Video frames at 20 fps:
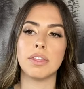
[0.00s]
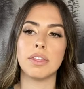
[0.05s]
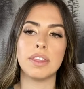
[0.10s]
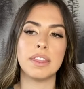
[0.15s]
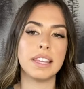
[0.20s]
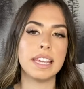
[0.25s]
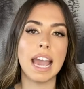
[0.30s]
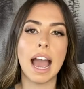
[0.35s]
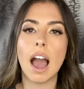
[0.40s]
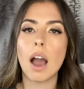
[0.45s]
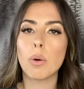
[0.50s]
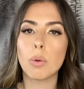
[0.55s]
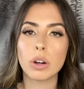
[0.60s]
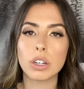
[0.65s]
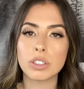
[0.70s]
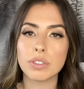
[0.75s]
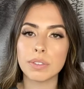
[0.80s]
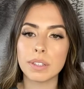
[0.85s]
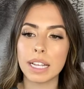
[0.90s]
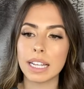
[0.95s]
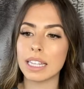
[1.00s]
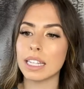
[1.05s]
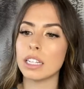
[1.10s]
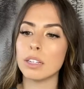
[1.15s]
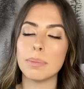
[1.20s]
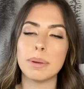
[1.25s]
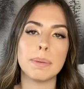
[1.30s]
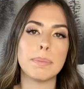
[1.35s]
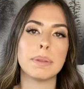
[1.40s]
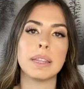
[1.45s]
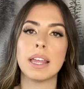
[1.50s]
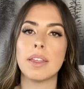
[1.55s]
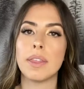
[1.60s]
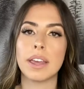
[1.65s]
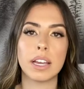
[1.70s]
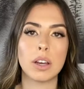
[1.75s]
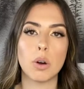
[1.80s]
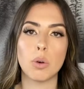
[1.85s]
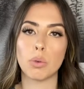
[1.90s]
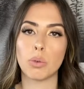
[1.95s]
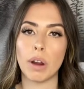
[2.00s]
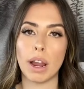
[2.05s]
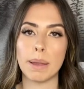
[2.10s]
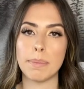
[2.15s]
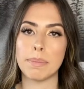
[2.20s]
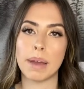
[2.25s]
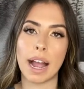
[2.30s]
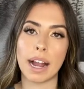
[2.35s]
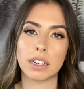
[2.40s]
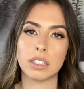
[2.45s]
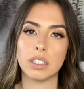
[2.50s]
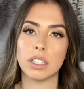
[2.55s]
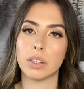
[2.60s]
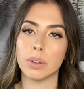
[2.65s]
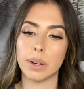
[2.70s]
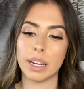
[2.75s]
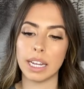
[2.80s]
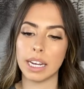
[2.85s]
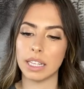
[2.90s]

Yeah, it works for like a little bit, but then they go right back to it.